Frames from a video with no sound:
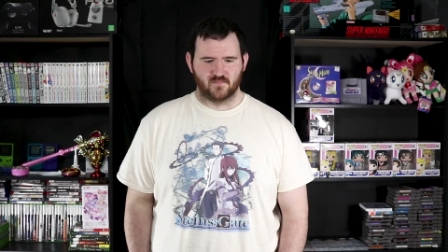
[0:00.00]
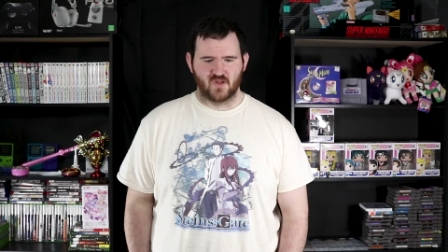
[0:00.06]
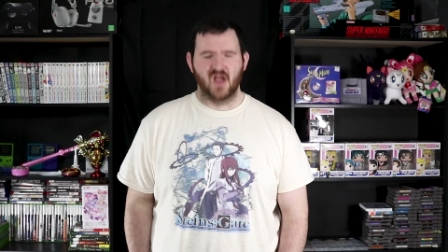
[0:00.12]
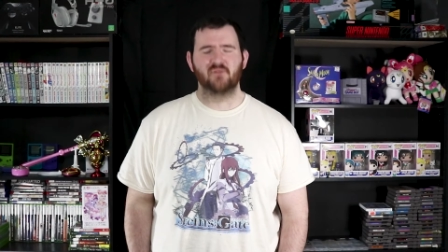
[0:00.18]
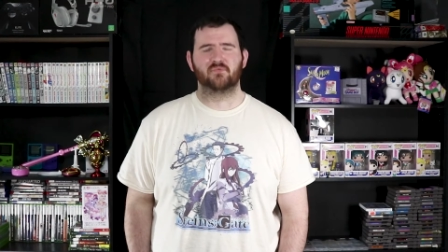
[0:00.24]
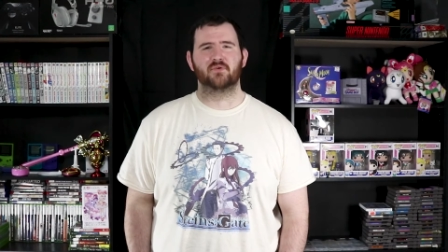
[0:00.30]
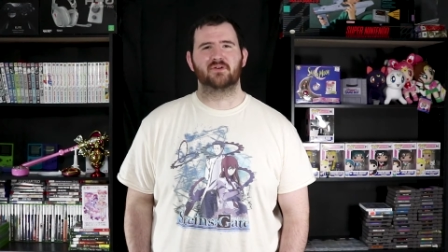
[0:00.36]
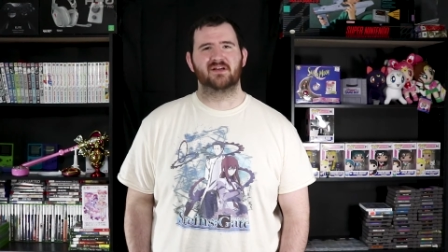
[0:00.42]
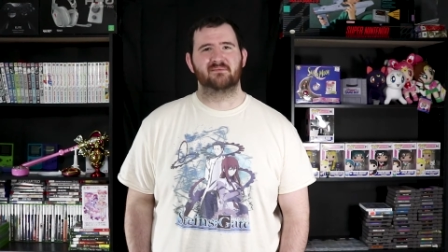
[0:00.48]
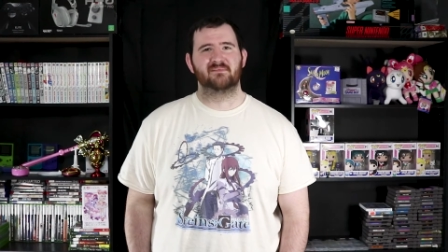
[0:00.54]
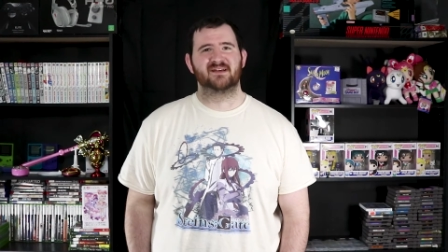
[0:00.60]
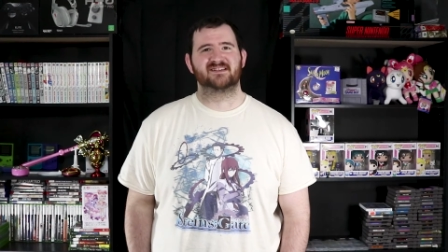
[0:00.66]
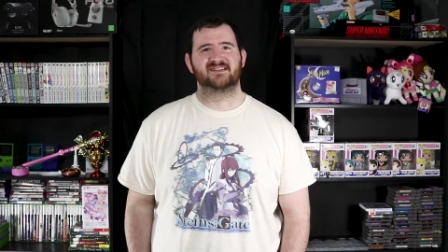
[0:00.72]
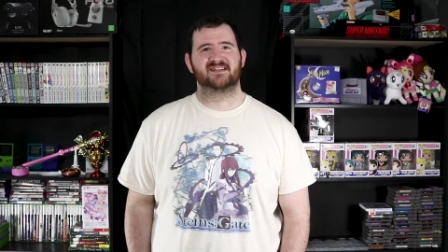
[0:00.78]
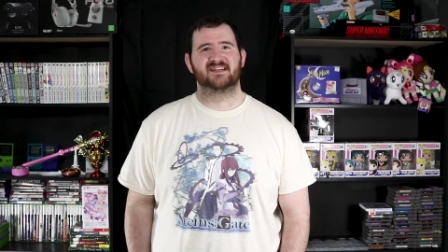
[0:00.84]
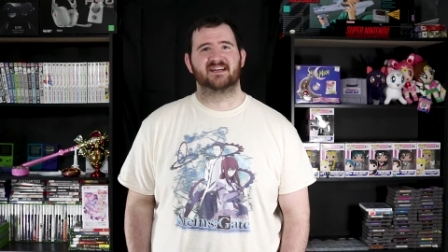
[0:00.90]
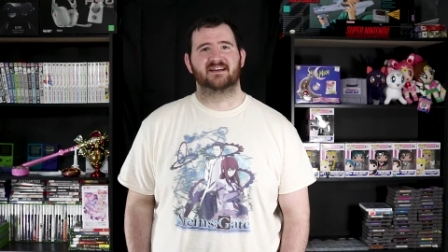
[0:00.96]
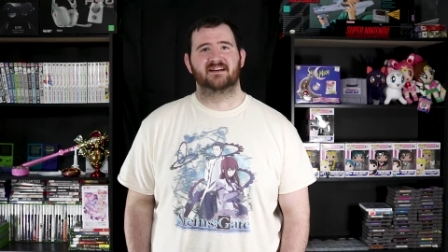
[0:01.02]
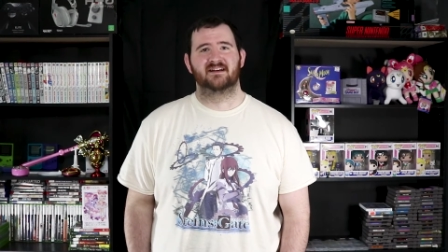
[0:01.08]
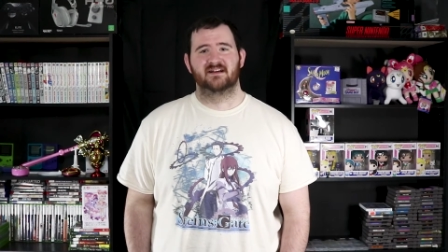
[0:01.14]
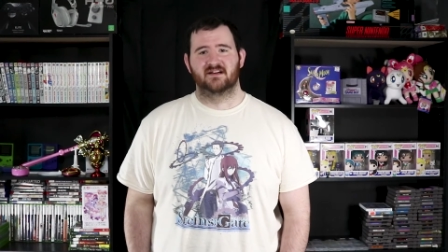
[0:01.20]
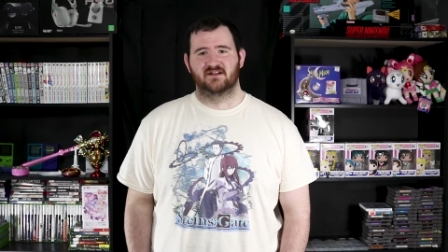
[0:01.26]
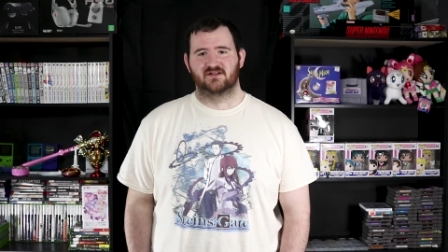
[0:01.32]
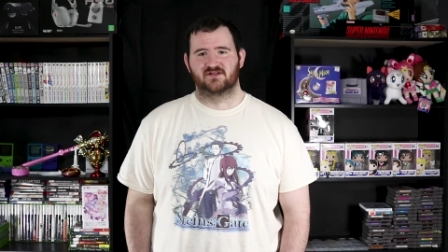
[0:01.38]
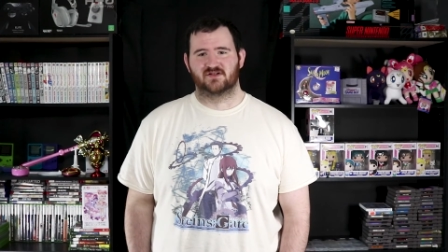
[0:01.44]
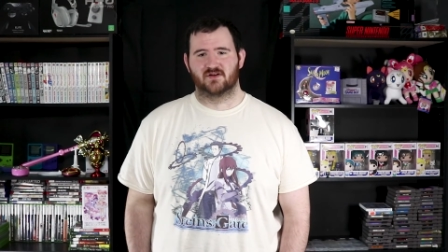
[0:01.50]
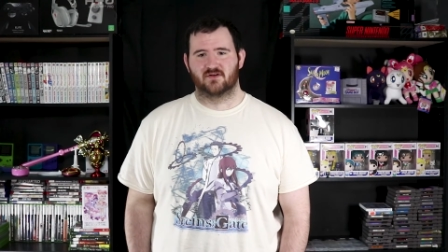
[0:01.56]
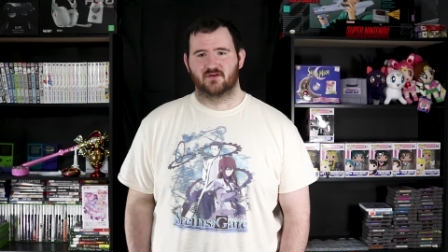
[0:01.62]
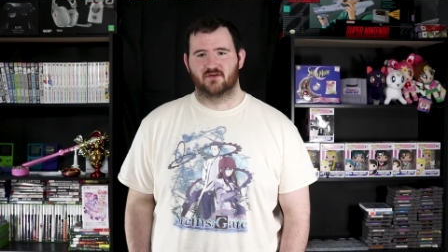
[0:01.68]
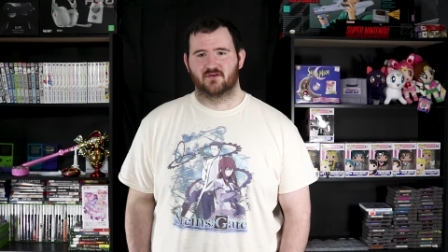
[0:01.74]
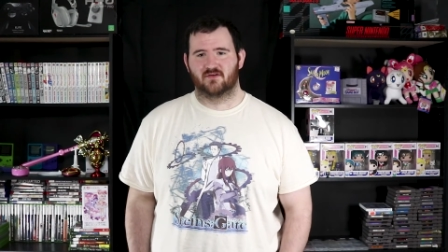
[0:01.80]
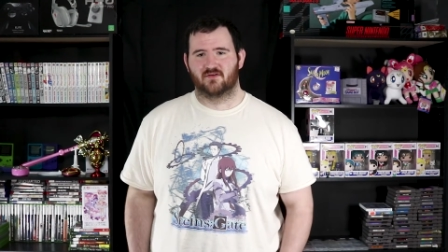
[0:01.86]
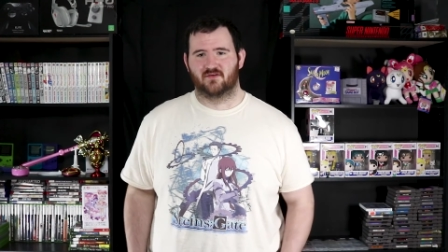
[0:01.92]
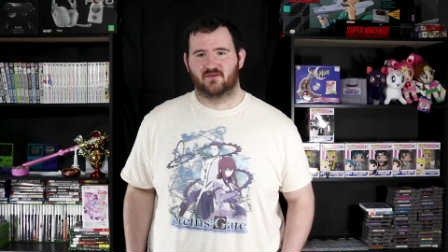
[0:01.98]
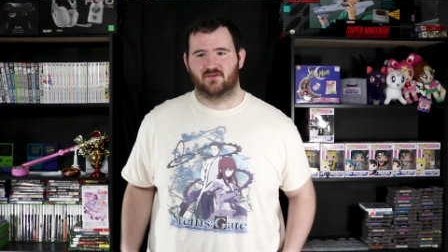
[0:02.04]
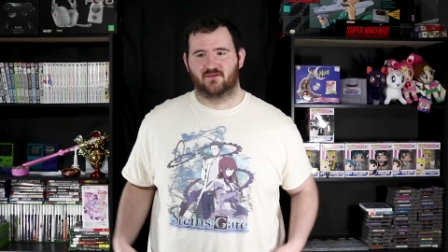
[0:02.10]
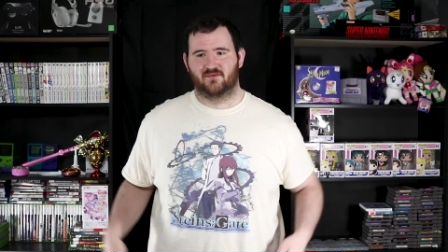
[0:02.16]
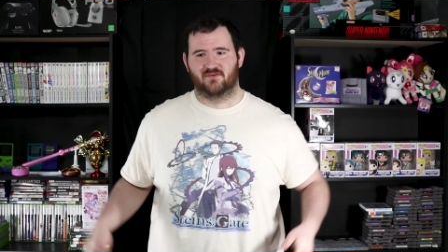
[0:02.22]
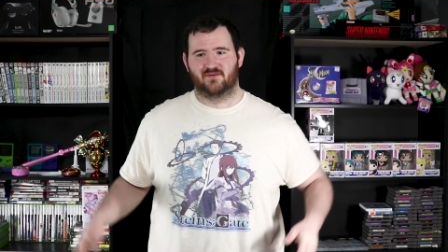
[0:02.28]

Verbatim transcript: I've really missed it. So,